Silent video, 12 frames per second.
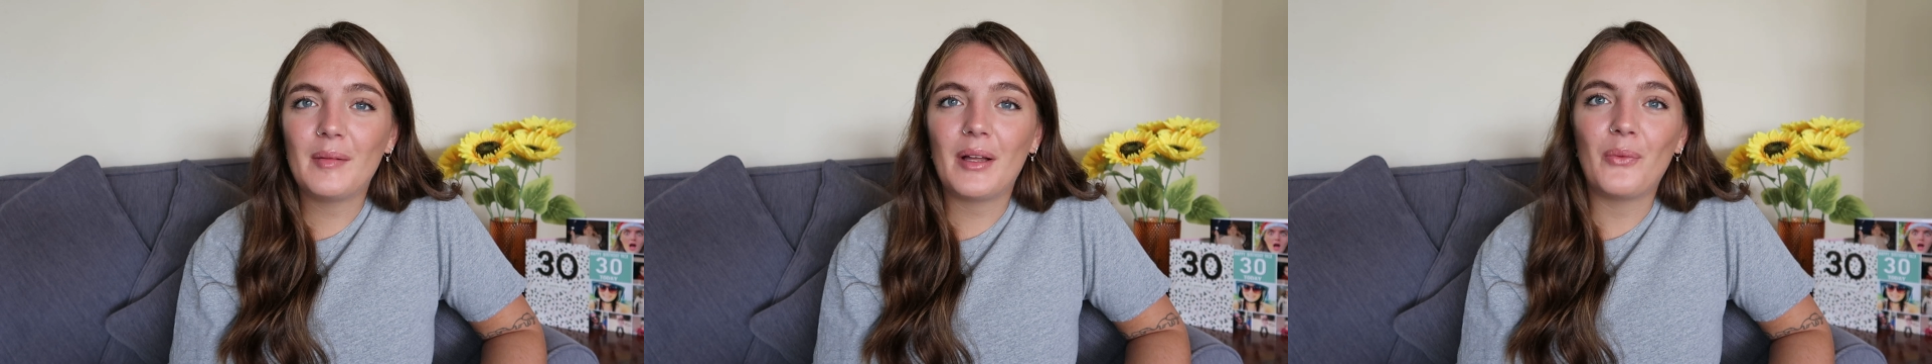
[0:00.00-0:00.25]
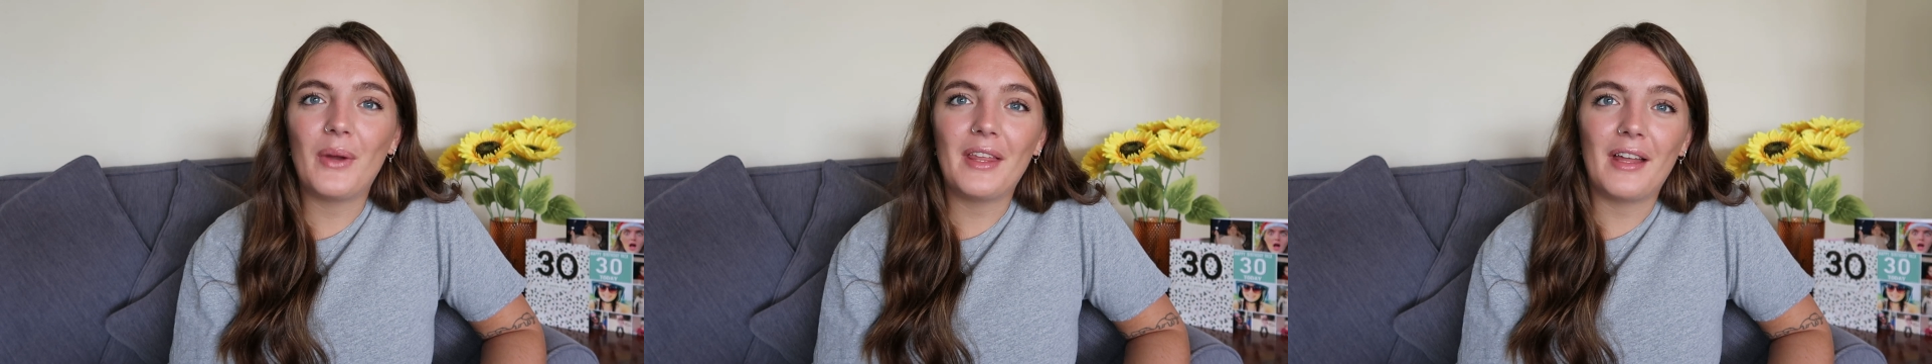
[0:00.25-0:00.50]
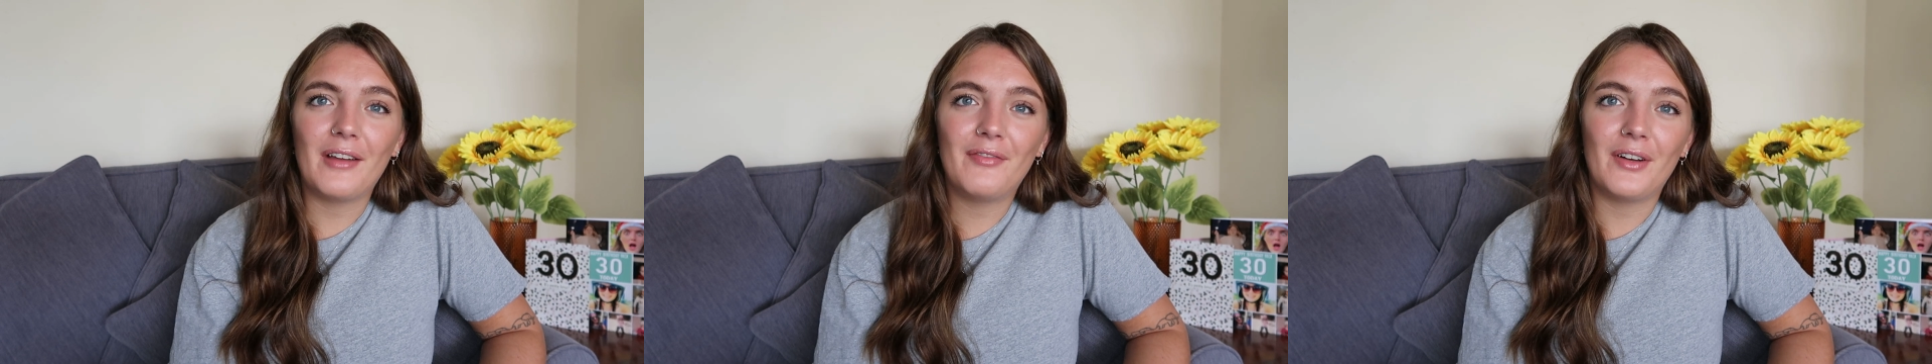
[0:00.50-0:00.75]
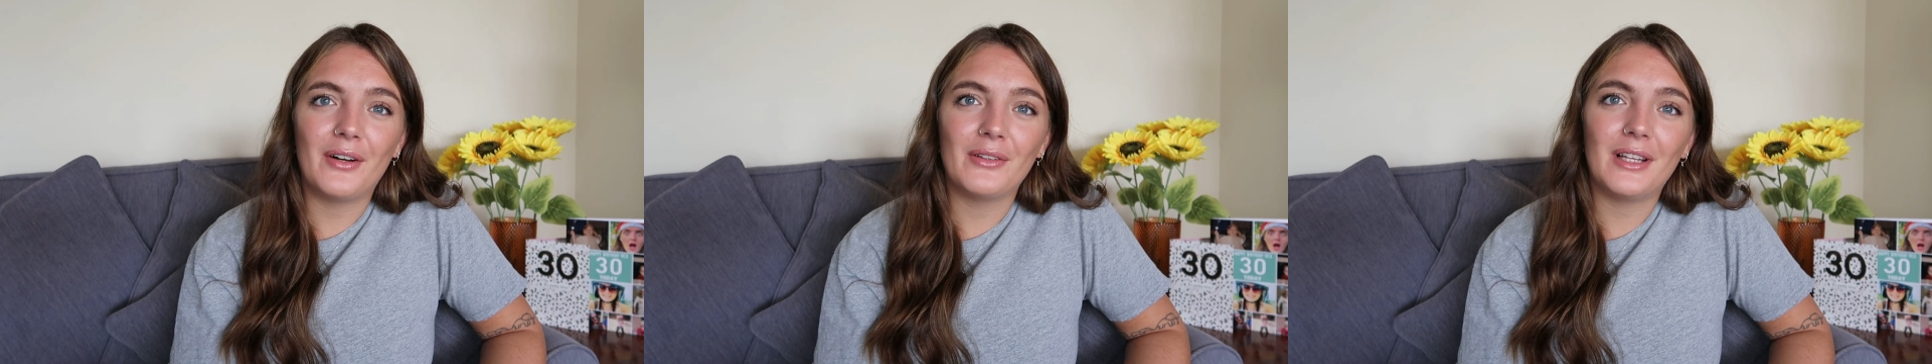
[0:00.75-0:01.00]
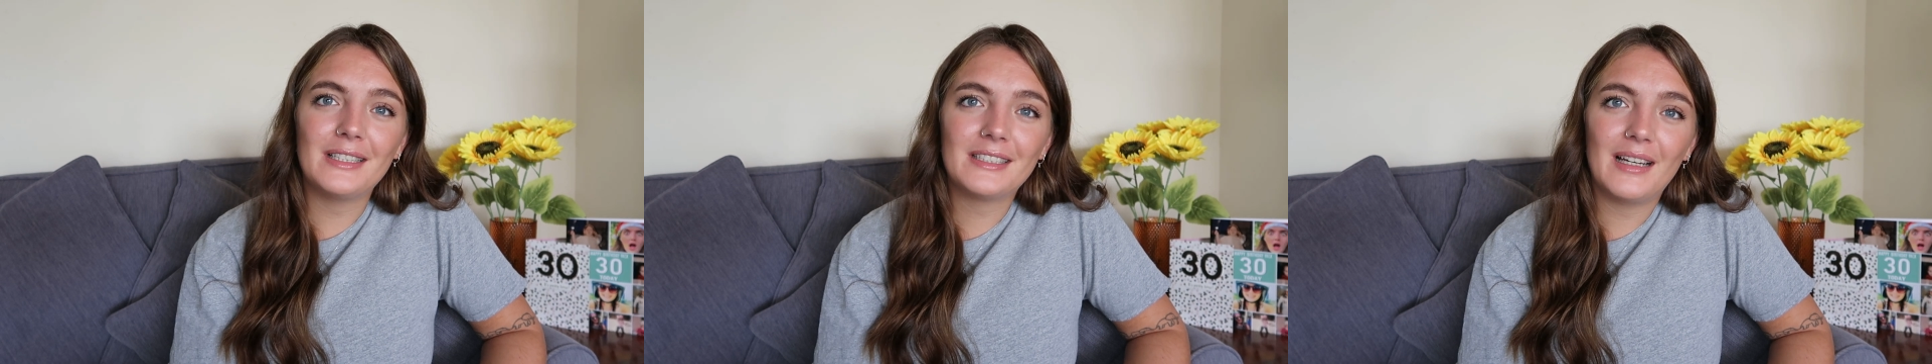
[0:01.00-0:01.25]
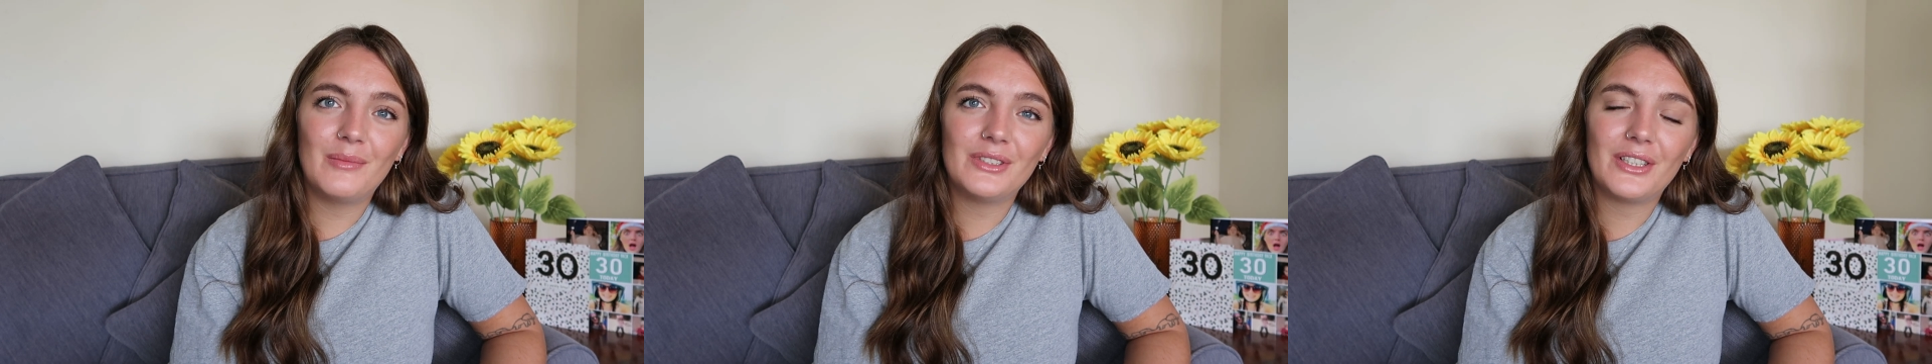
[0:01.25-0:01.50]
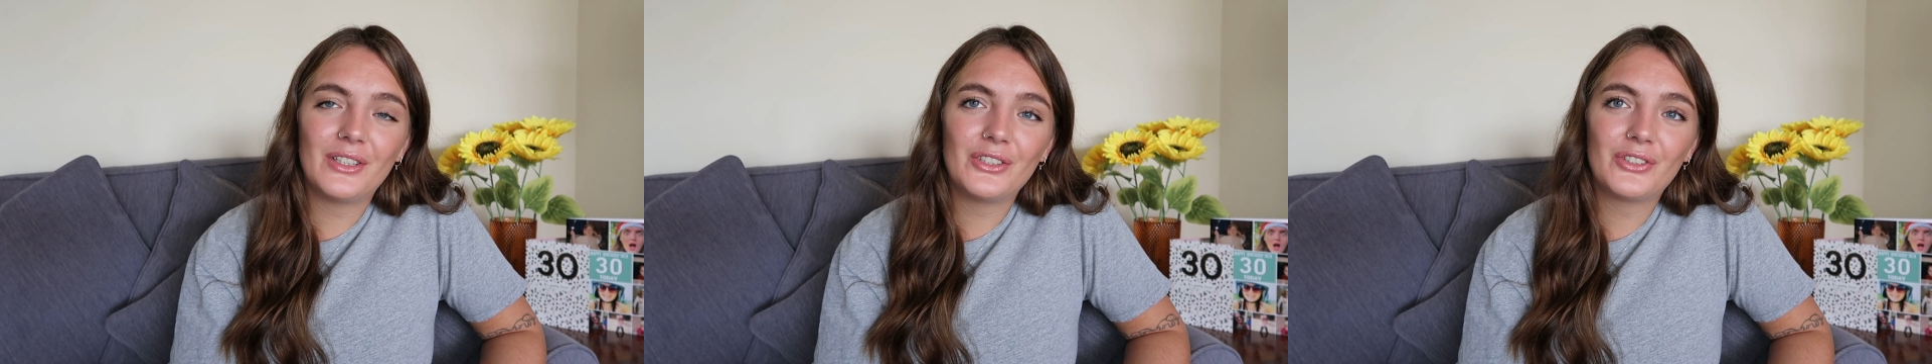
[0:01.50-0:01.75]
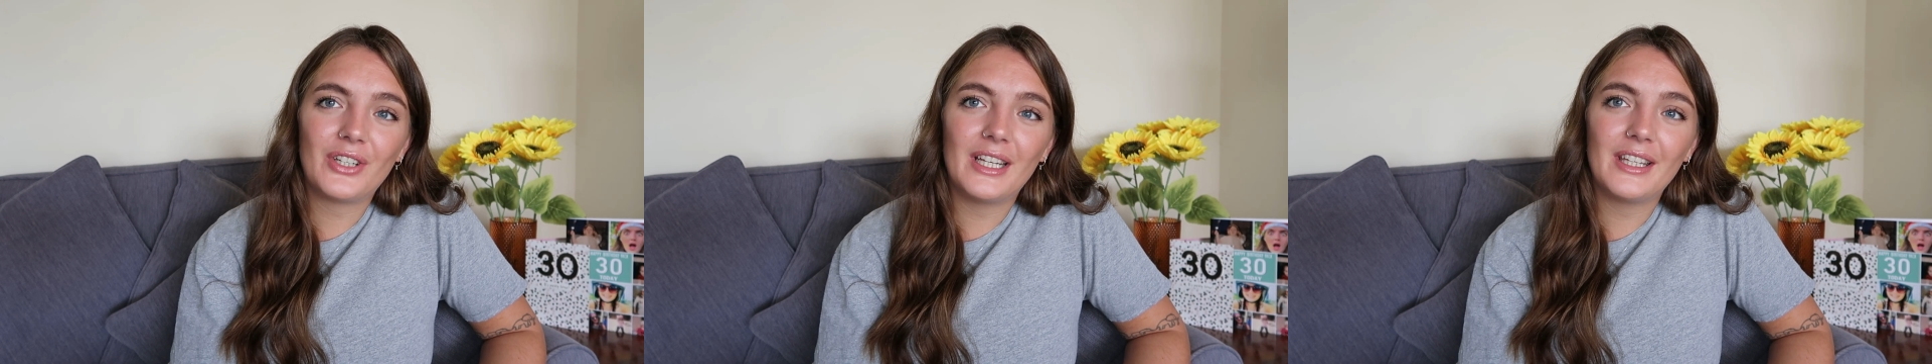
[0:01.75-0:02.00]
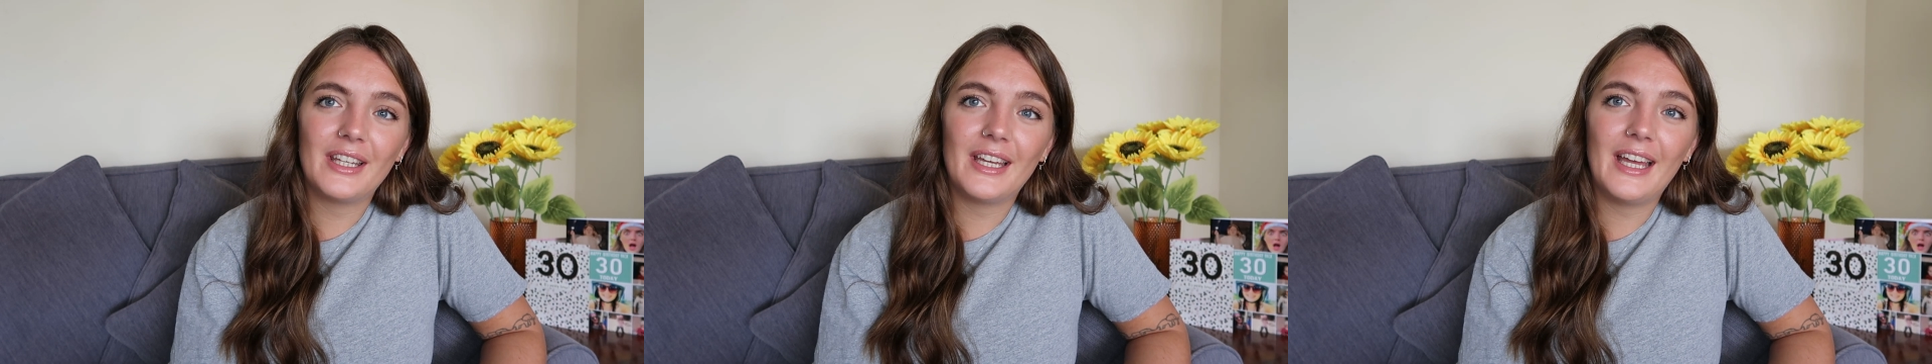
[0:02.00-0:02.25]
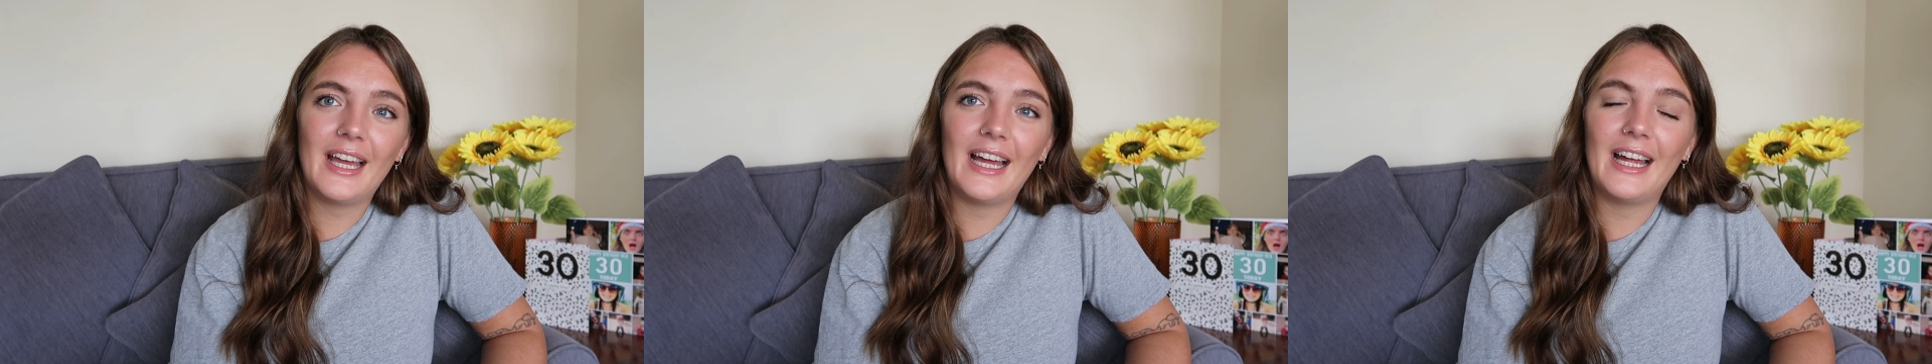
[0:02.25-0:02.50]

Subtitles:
about the way that I felt last time I was in Australia,